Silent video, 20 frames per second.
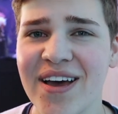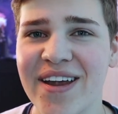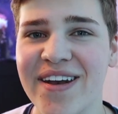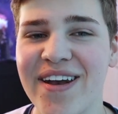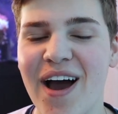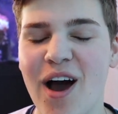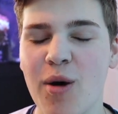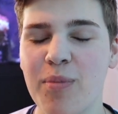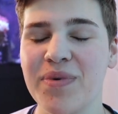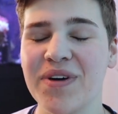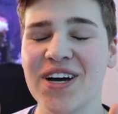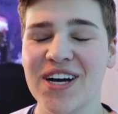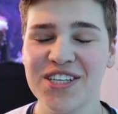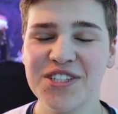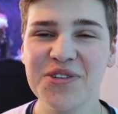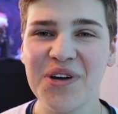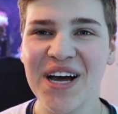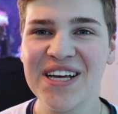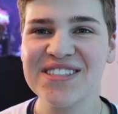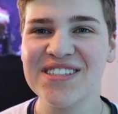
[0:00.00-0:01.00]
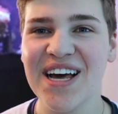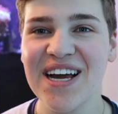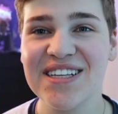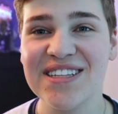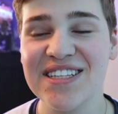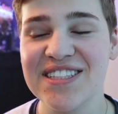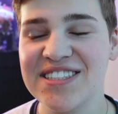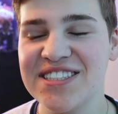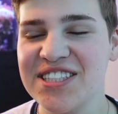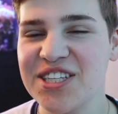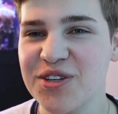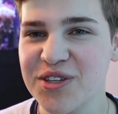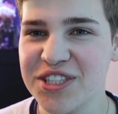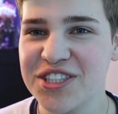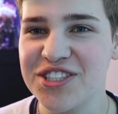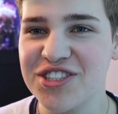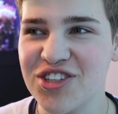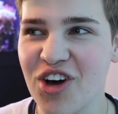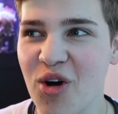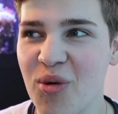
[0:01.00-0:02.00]
Now, because you guys like this
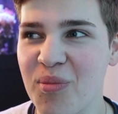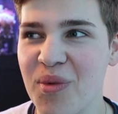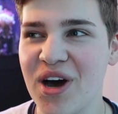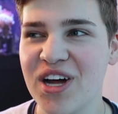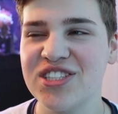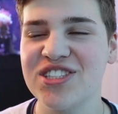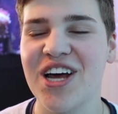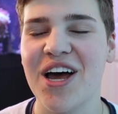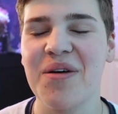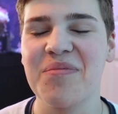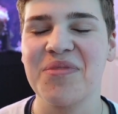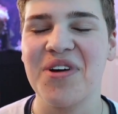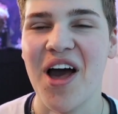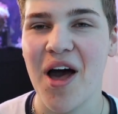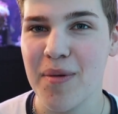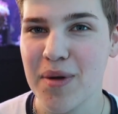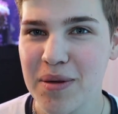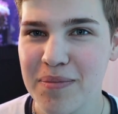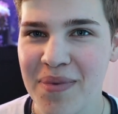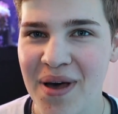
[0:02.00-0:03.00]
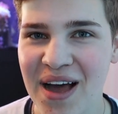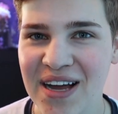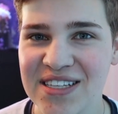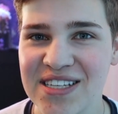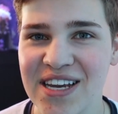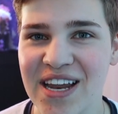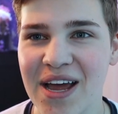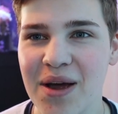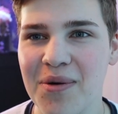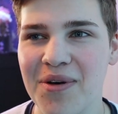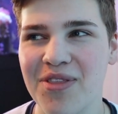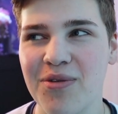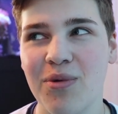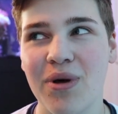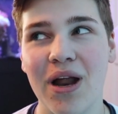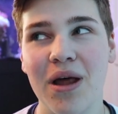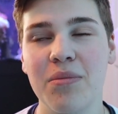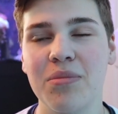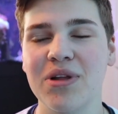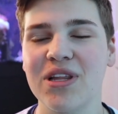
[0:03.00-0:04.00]
series so much, I'm coming back today with
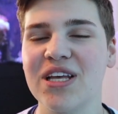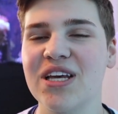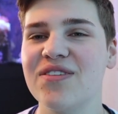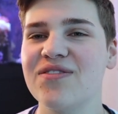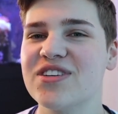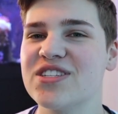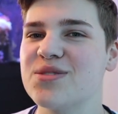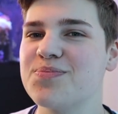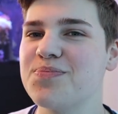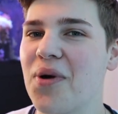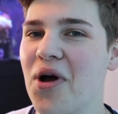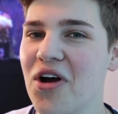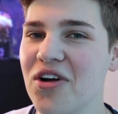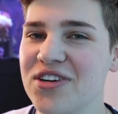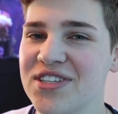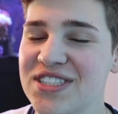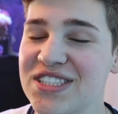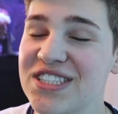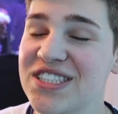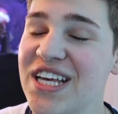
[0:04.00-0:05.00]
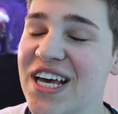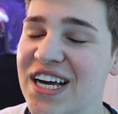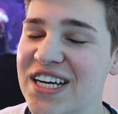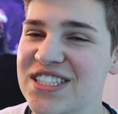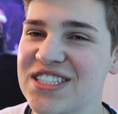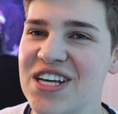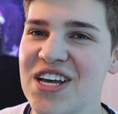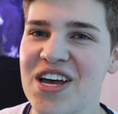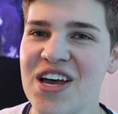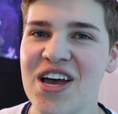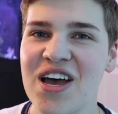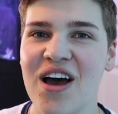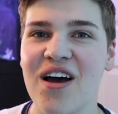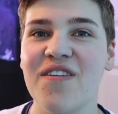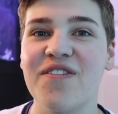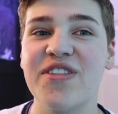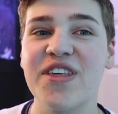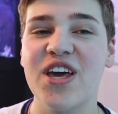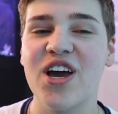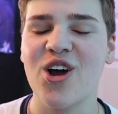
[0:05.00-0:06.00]
what I believe is part 6
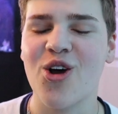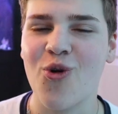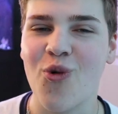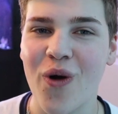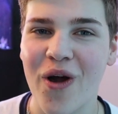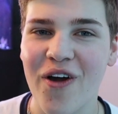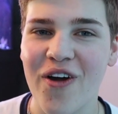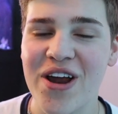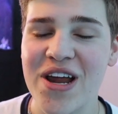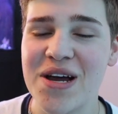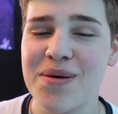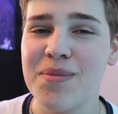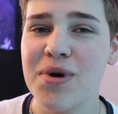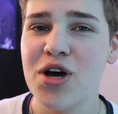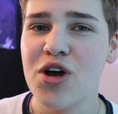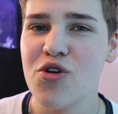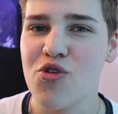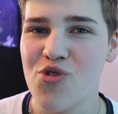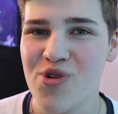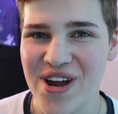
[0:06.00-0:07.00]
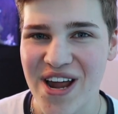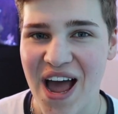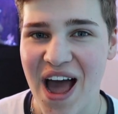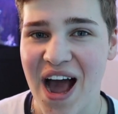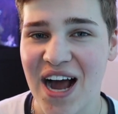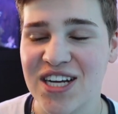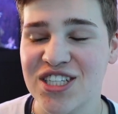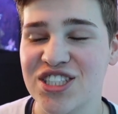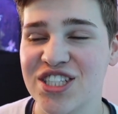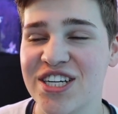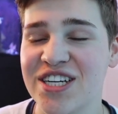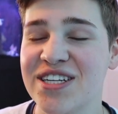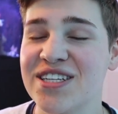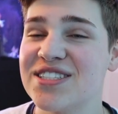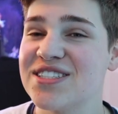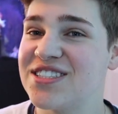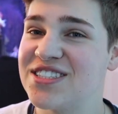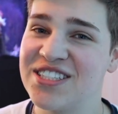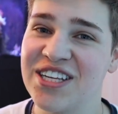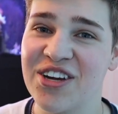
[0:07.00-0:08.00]
of the Aquarium Reaction
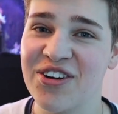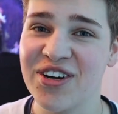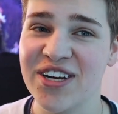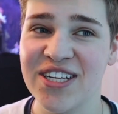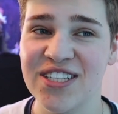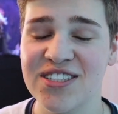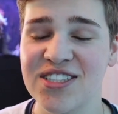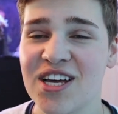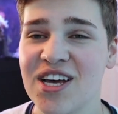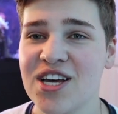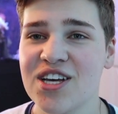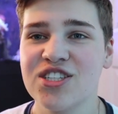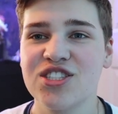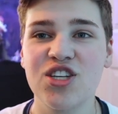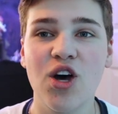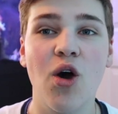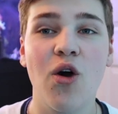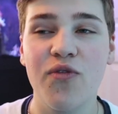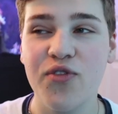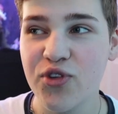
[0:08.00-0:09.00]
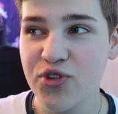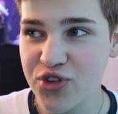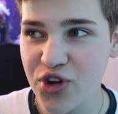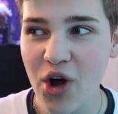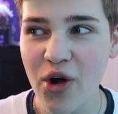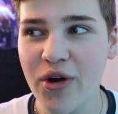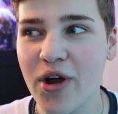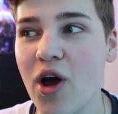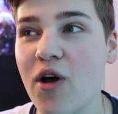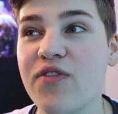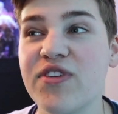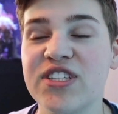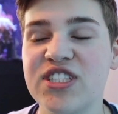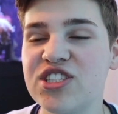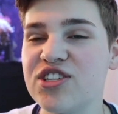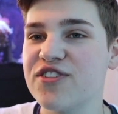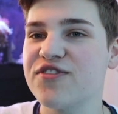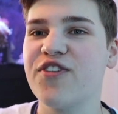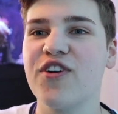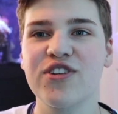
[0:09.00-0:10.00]
series. So if you don't know if this is
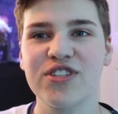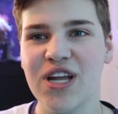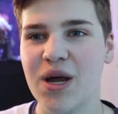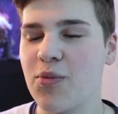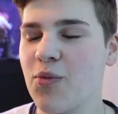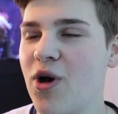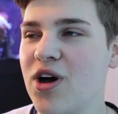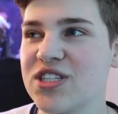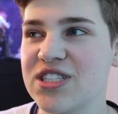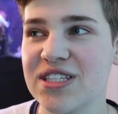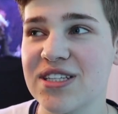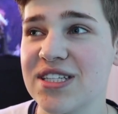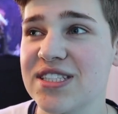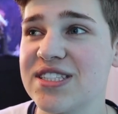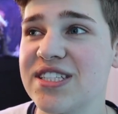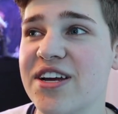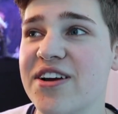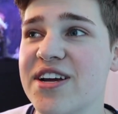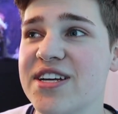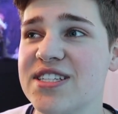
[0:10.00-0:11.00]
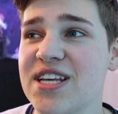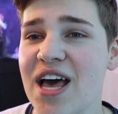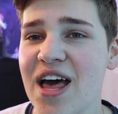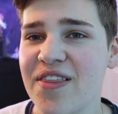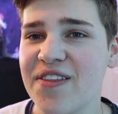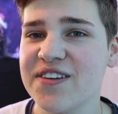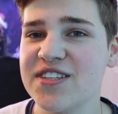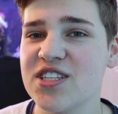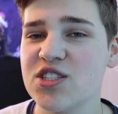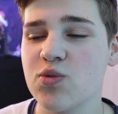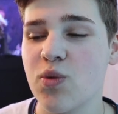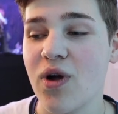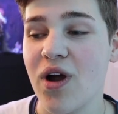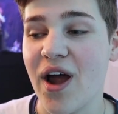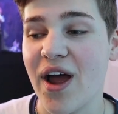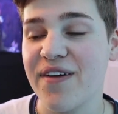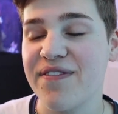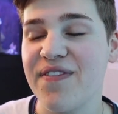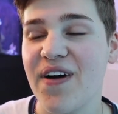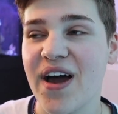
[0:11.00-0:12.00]
your first time watching this series, this is where
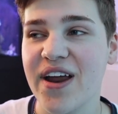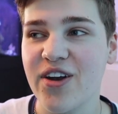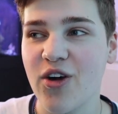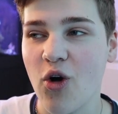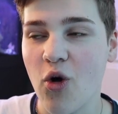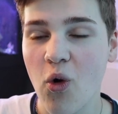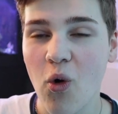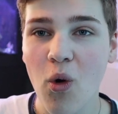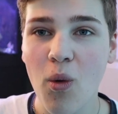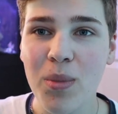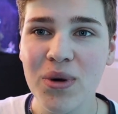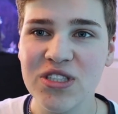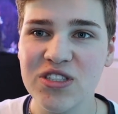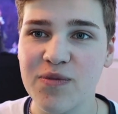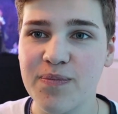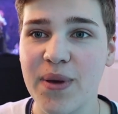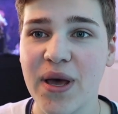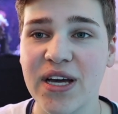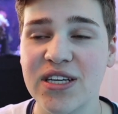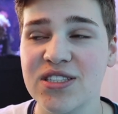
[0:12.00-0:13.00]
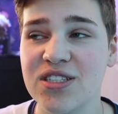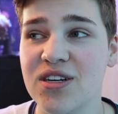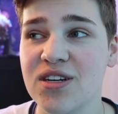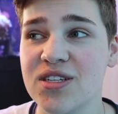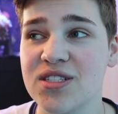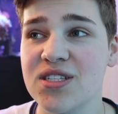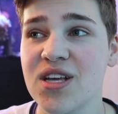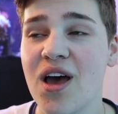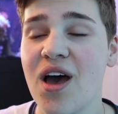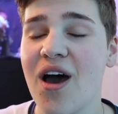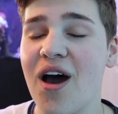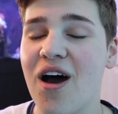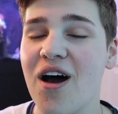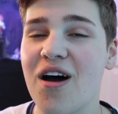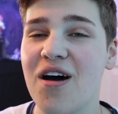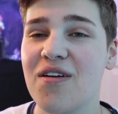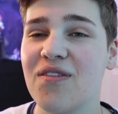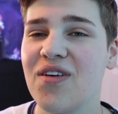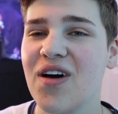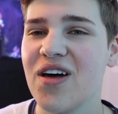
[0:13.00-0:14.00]
I find a whole bunch of pictures
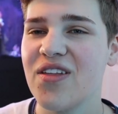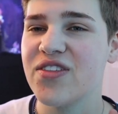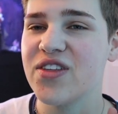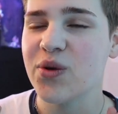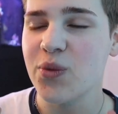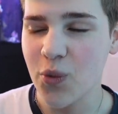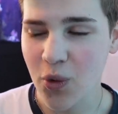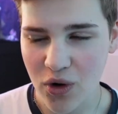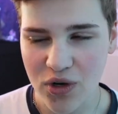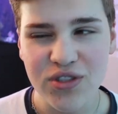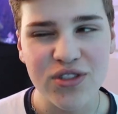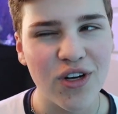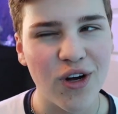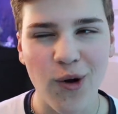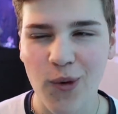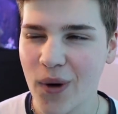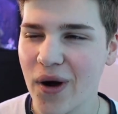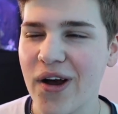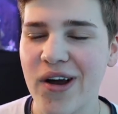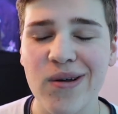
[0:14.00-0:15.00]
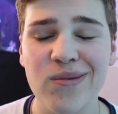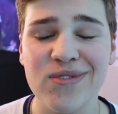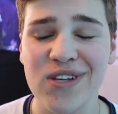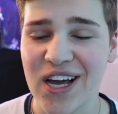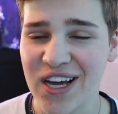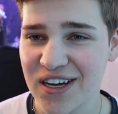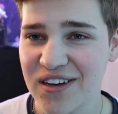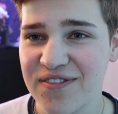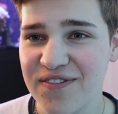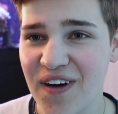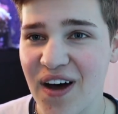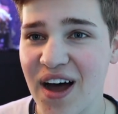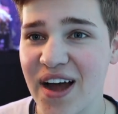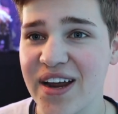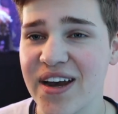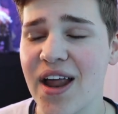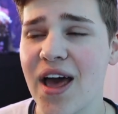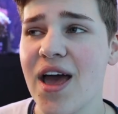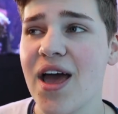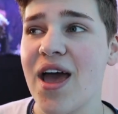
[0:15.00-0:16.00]
of the worst aquariums I could
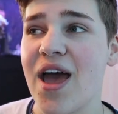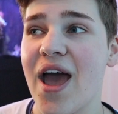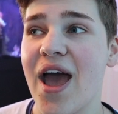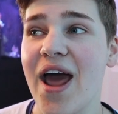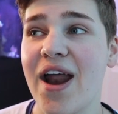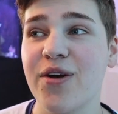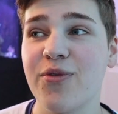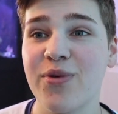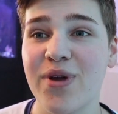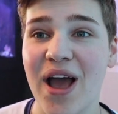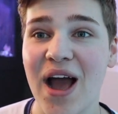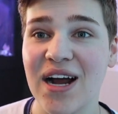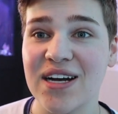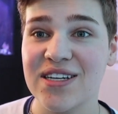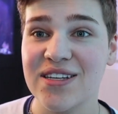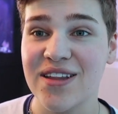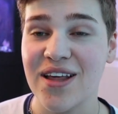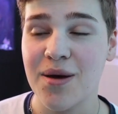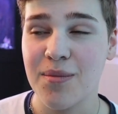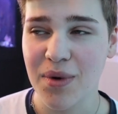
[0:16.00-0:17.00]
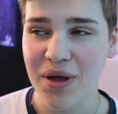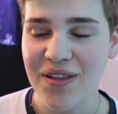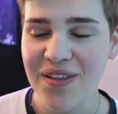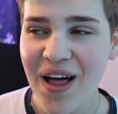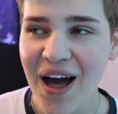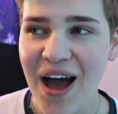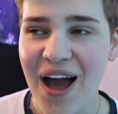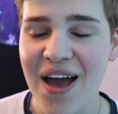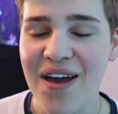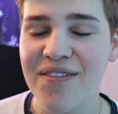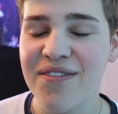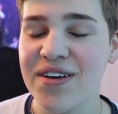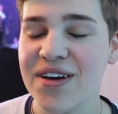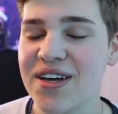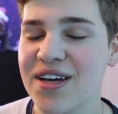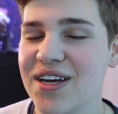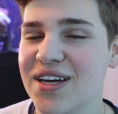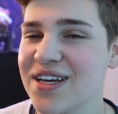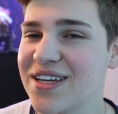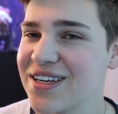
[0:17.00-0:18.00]
find, and react to them live
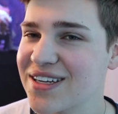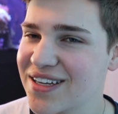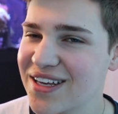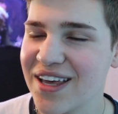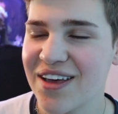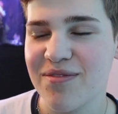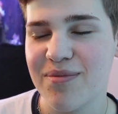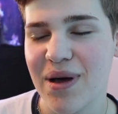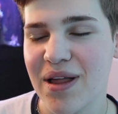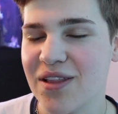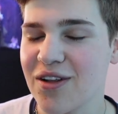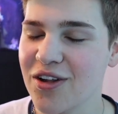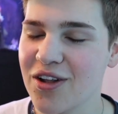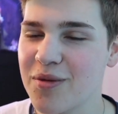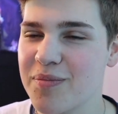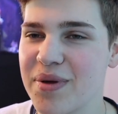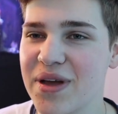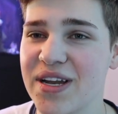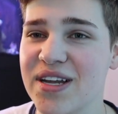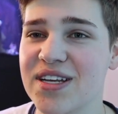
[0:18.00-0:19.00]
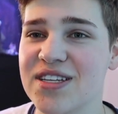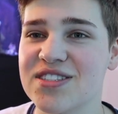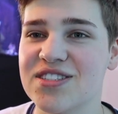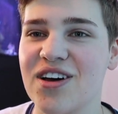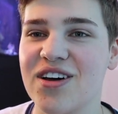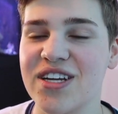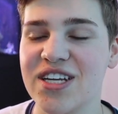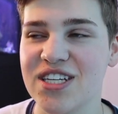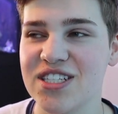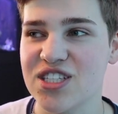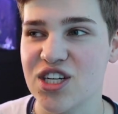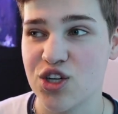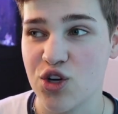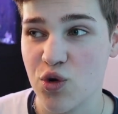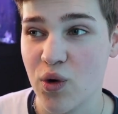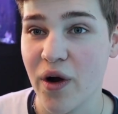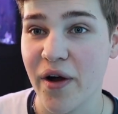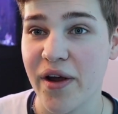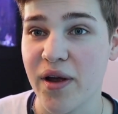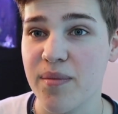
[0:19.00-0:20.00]
and give my little opinions on each
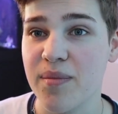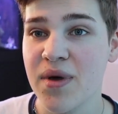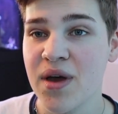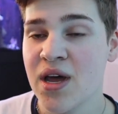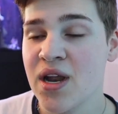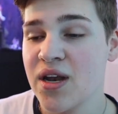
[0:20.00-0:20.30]
aquarium.